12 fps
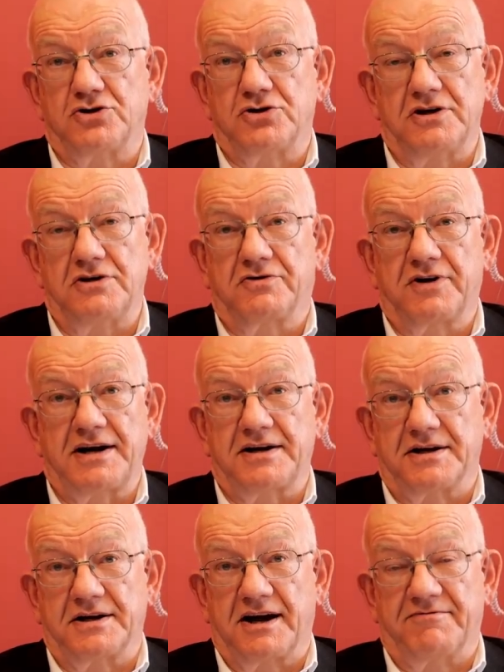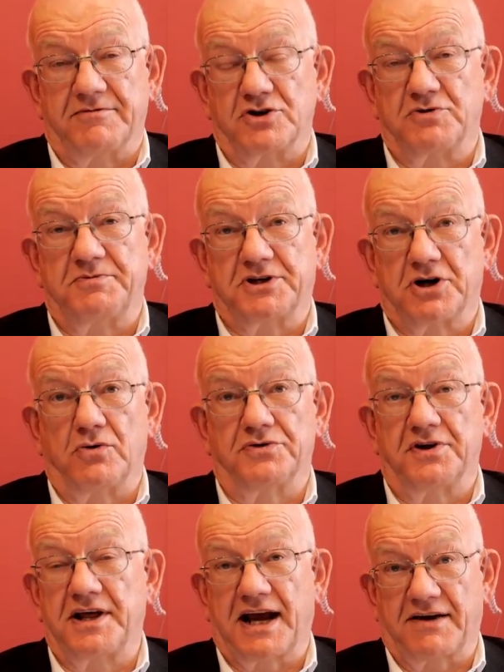Ukrainian government should be told that
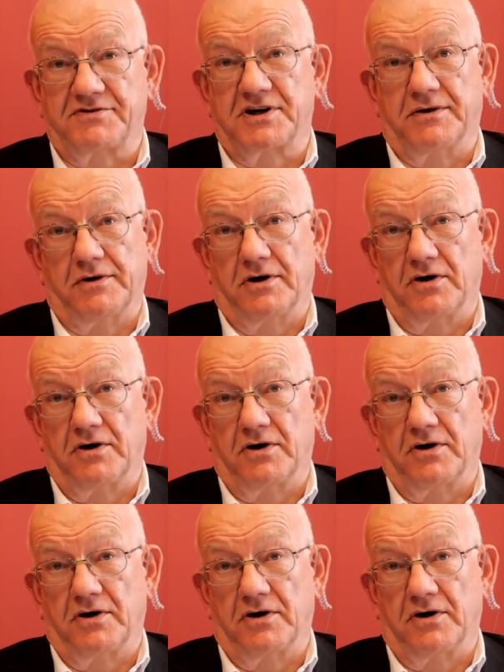they have to go along